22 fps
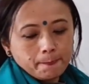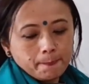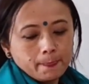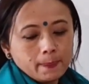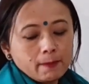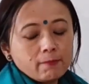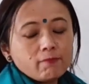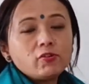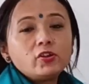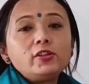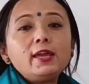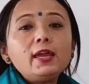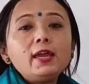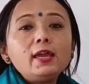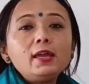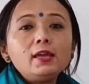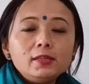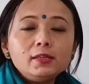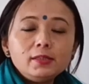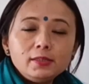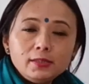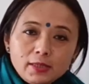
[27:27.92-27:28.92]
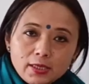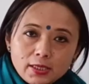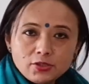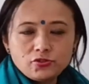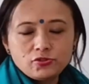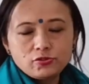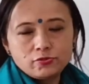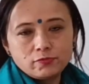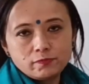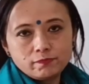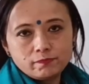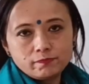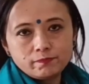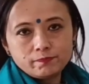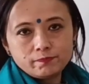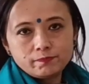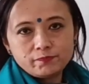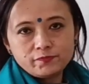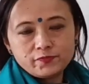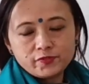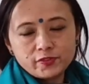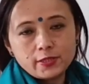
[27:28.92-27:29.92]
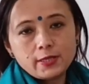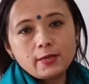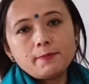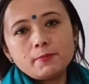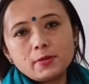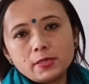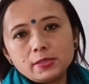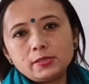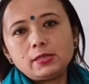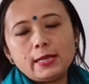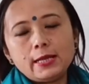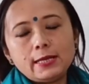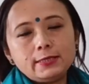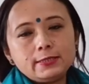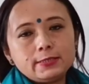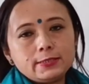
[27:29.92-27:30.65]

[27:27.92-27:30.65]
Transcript: for their nation, for their motherland.